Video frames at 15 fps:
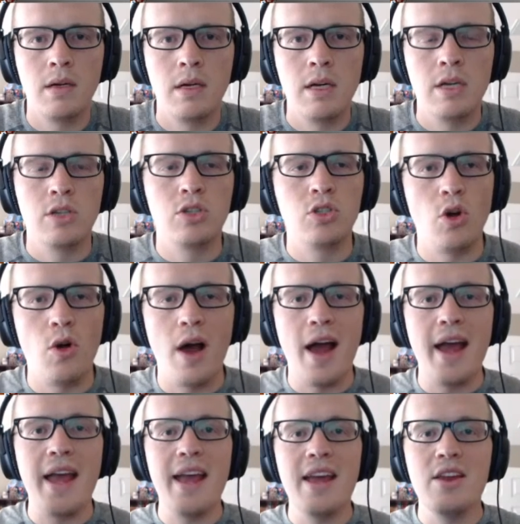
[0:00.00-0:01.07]
So
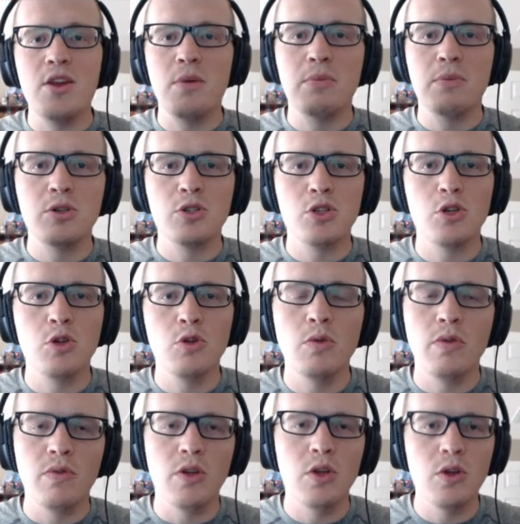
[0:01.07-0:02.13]
IA number 2
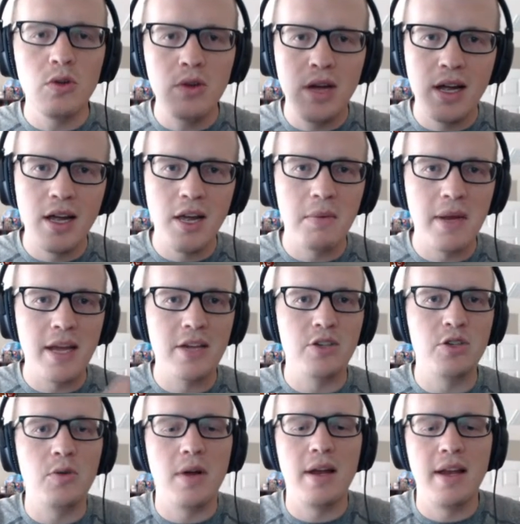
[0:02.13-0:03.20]
review coming at you
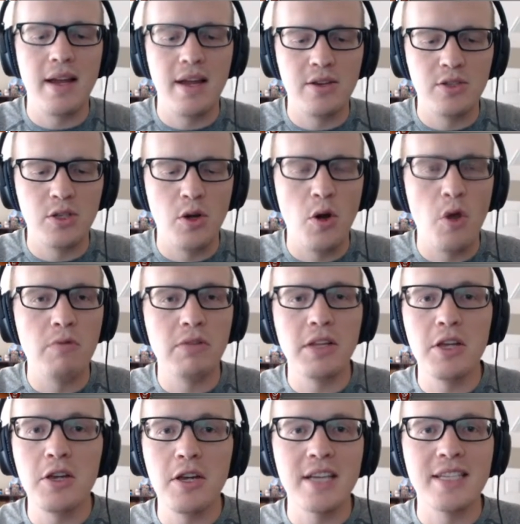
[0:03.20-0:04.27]
right now. So hopefully
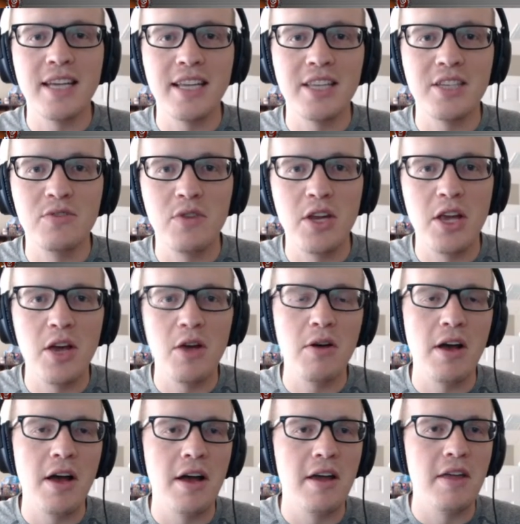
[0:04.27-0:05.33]
you guys like this video.
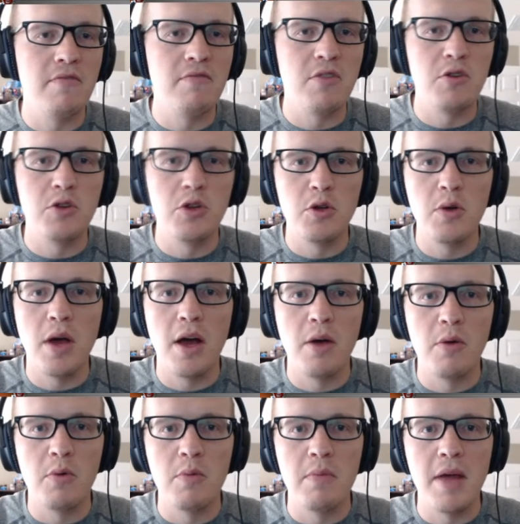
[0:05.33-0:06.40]
If you do, I
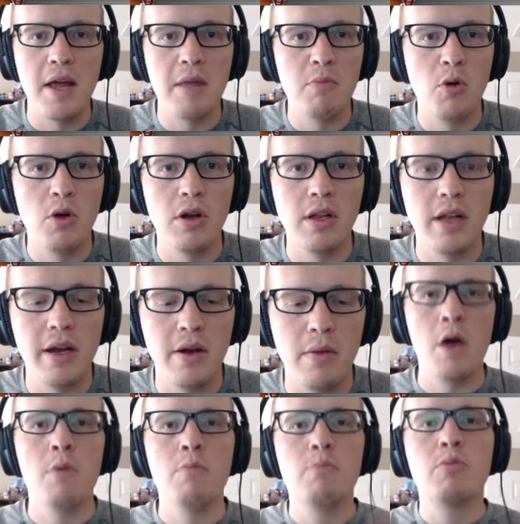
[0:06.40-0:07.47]
will make more later.
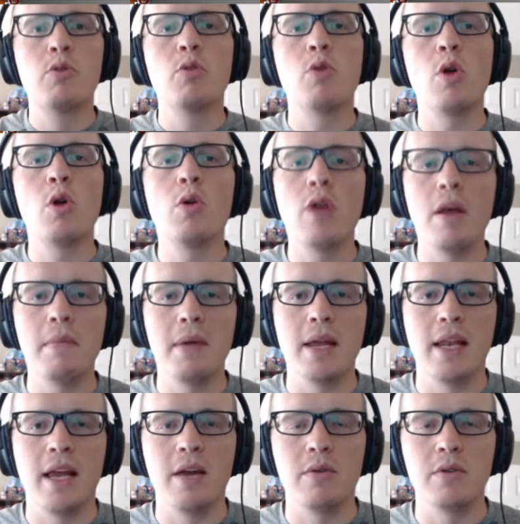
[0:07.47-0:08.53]
Programming
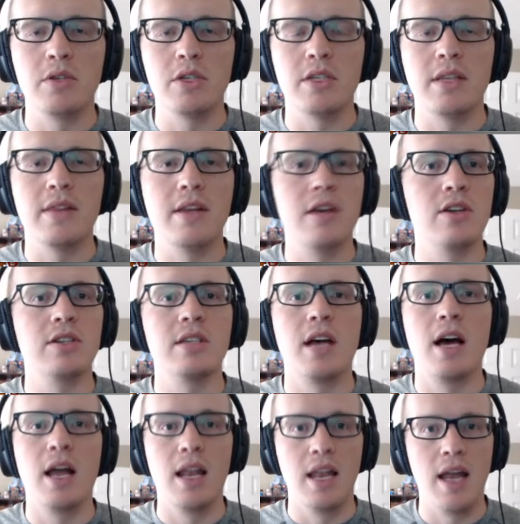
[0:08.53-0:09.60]
languages, there's a
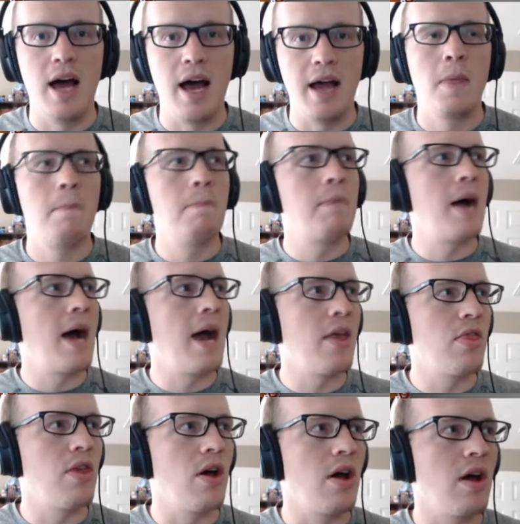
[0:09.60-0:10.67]
lot.
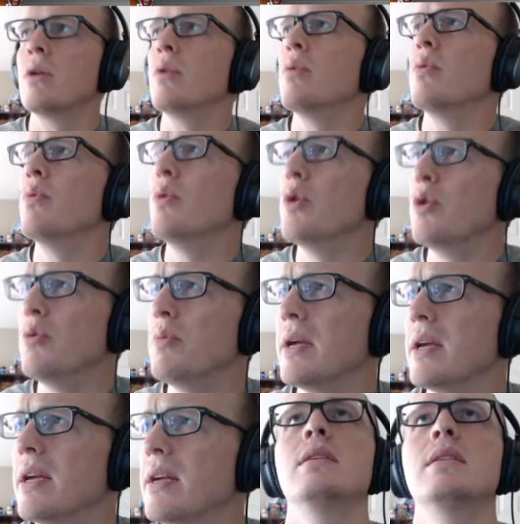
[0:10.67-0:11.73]
Python, Ruby,
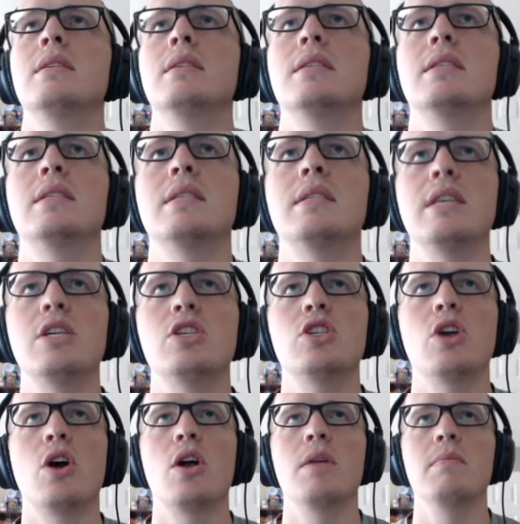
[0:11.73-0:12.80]
C
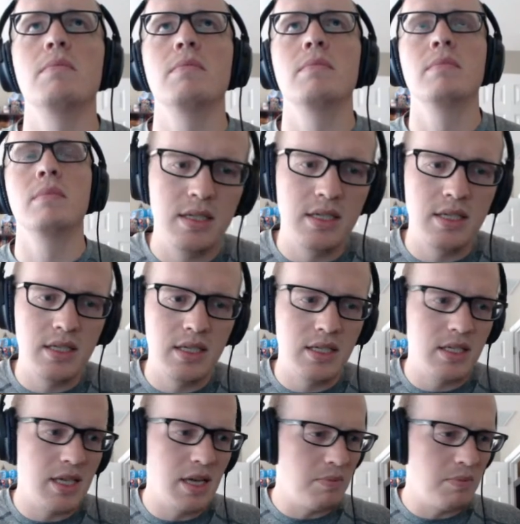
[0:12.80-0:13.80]
Sharp, C++,